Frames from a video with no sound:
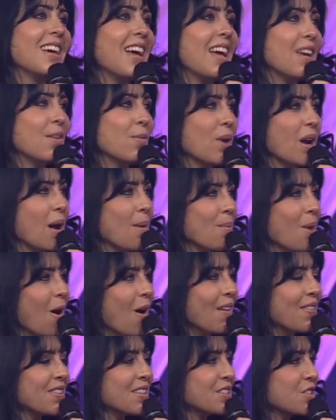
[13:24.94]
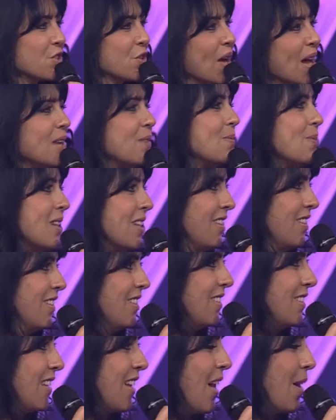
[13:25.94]
And when I'm on the
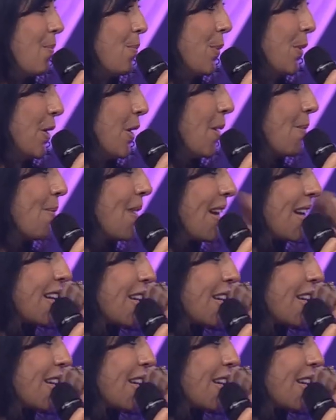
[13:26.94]
treadmill, I put on my